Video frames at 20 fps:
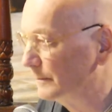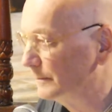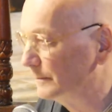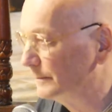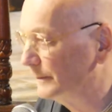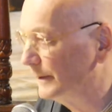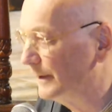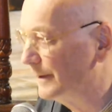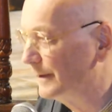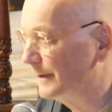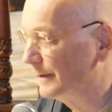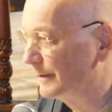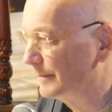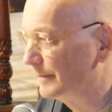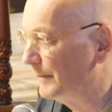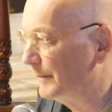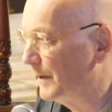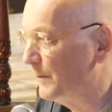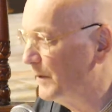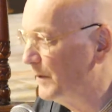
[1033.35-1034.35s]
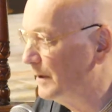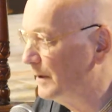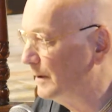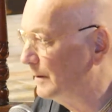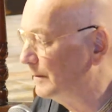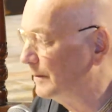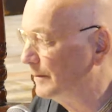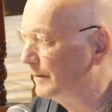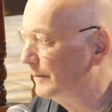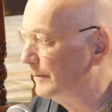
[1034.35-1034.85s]
It's maybe
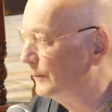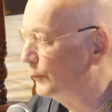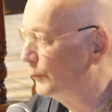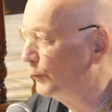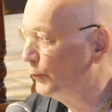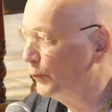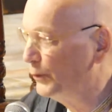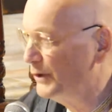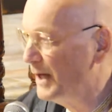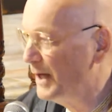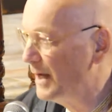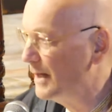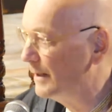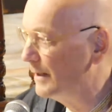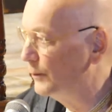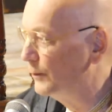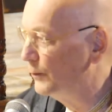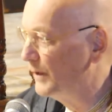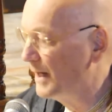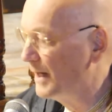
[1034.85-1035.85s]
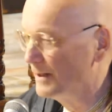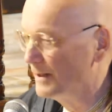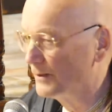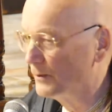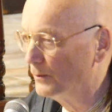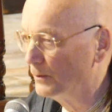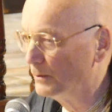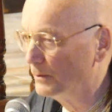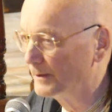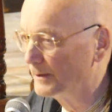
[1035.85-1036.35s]
2 days
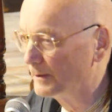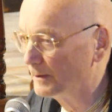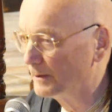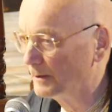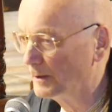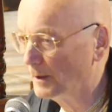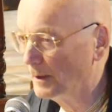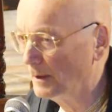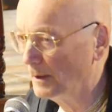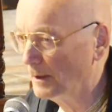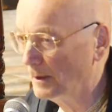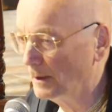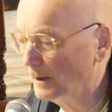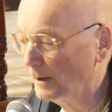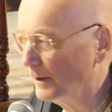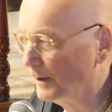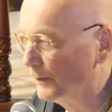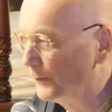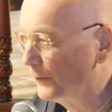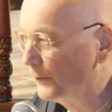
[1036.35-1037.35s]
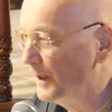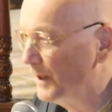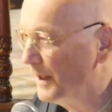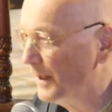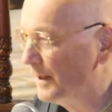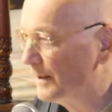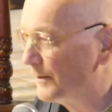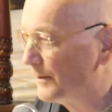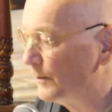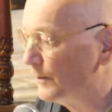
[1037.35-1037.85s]
old, 3
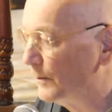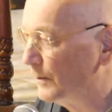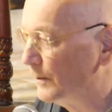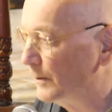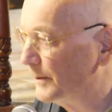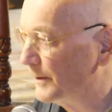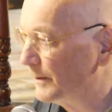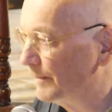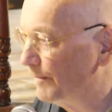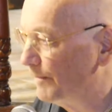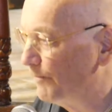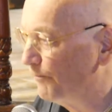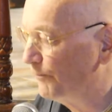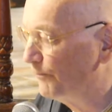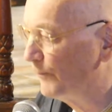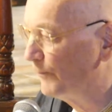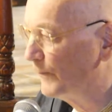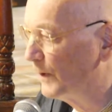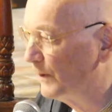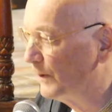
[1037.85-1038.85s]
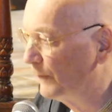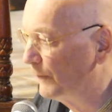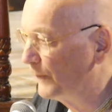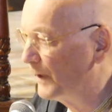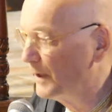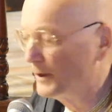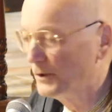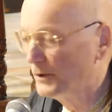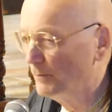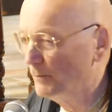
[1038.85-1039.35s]
days old, but very
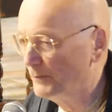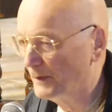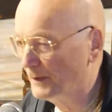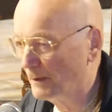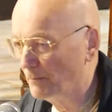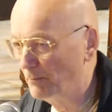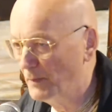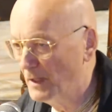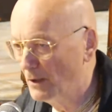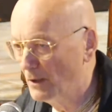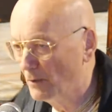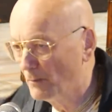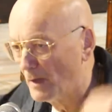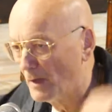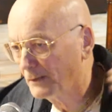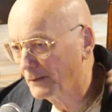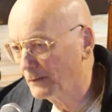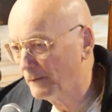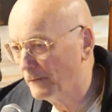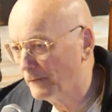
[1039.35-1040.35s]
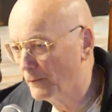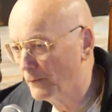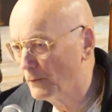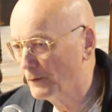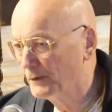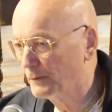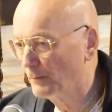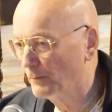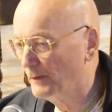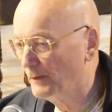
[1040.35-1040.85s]
cheap. A big amount of fruits,
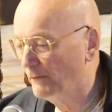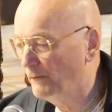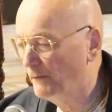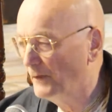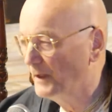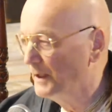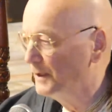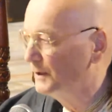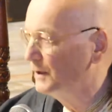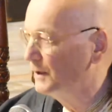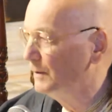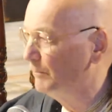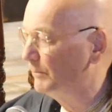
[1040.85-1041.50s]
but very cheap.